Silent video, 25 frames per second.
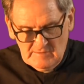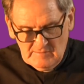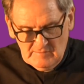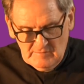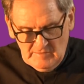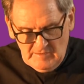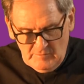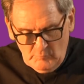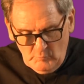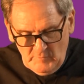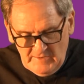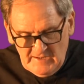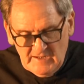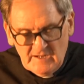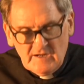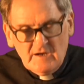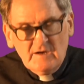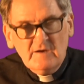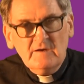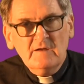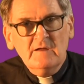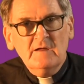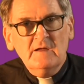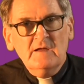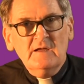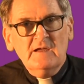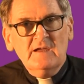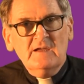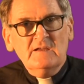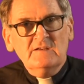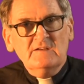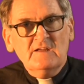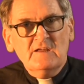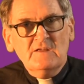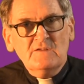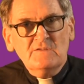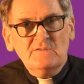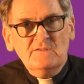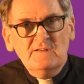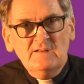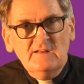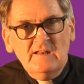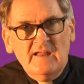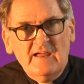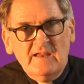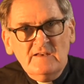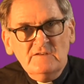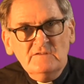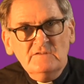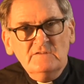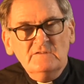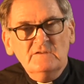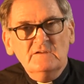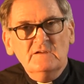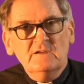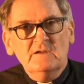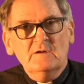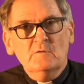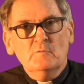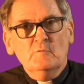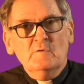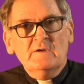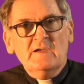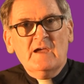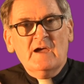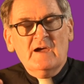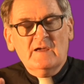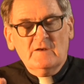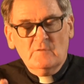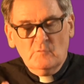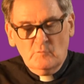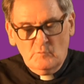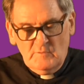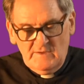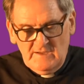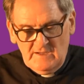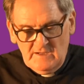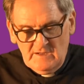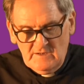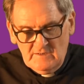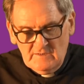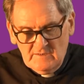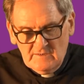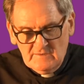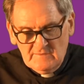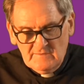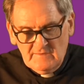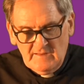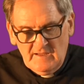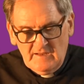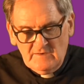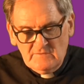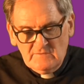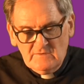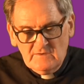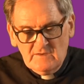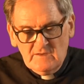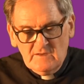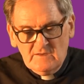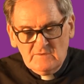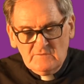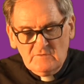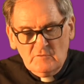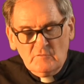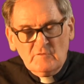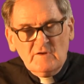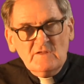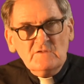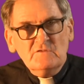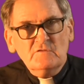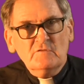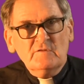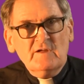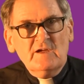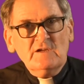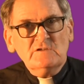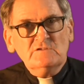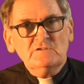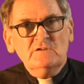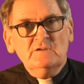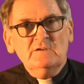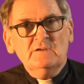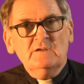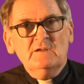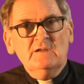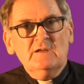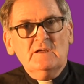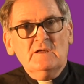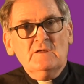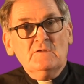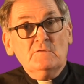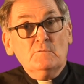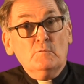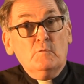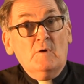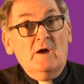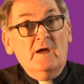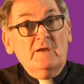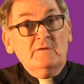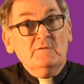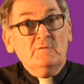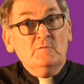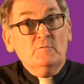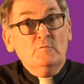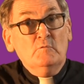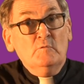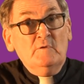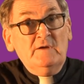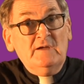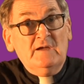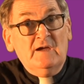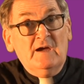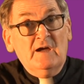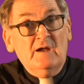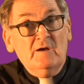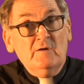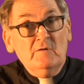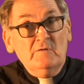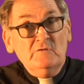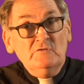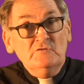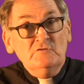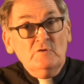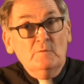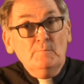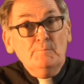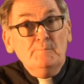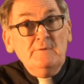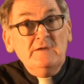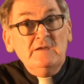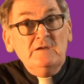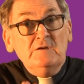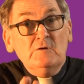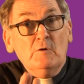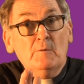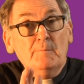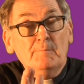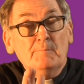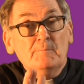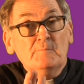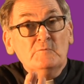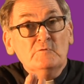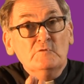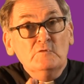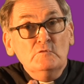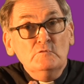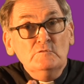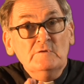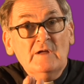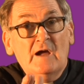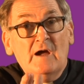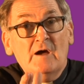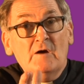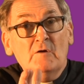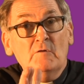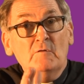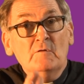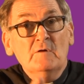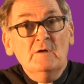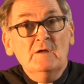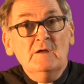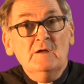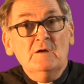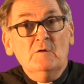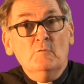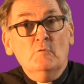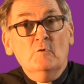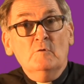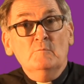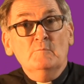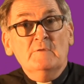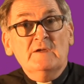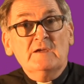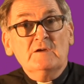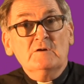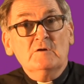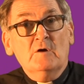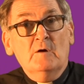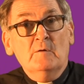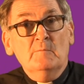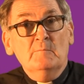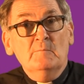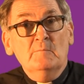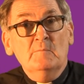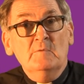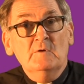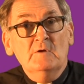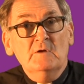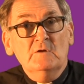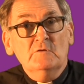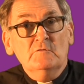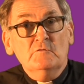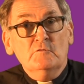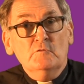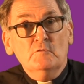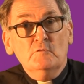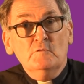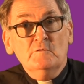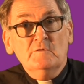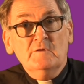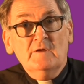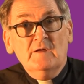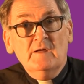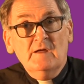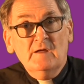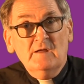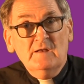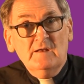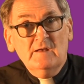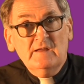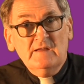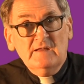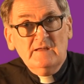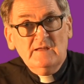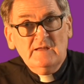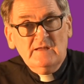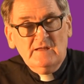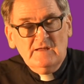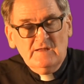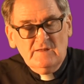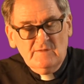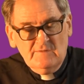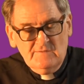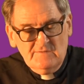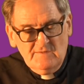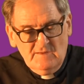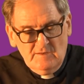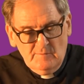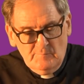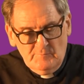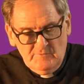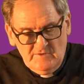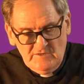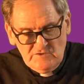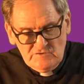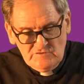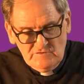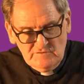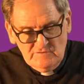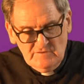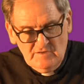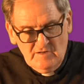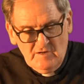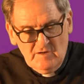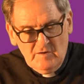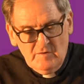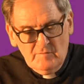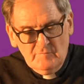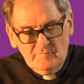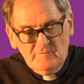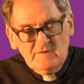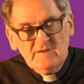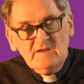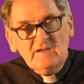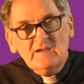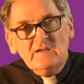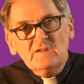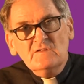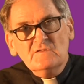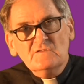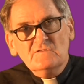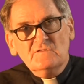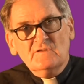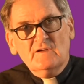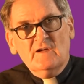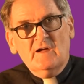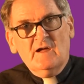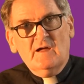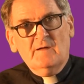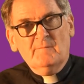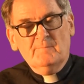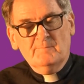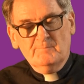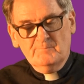aware It is Lent. We are aware that the resurrection is what we are jumping up to now when we come to the celebration of Easter.